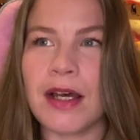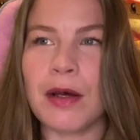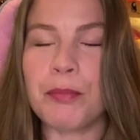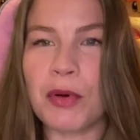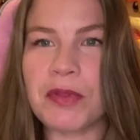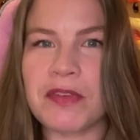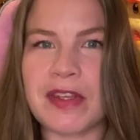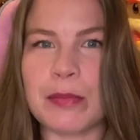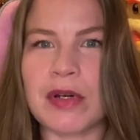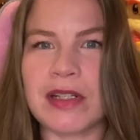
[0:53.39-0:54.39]
Both of
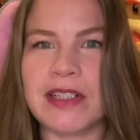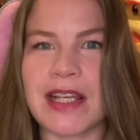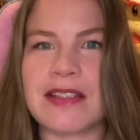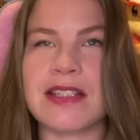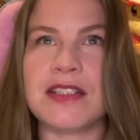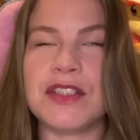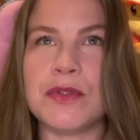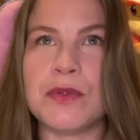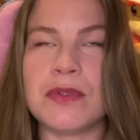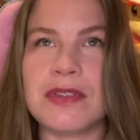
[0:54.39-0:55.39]
them are decks that
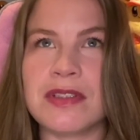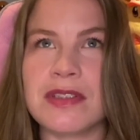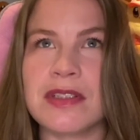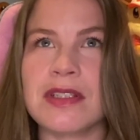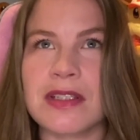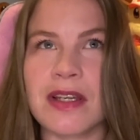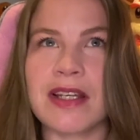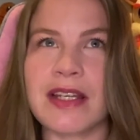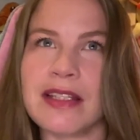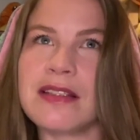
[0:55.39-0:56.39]
use like that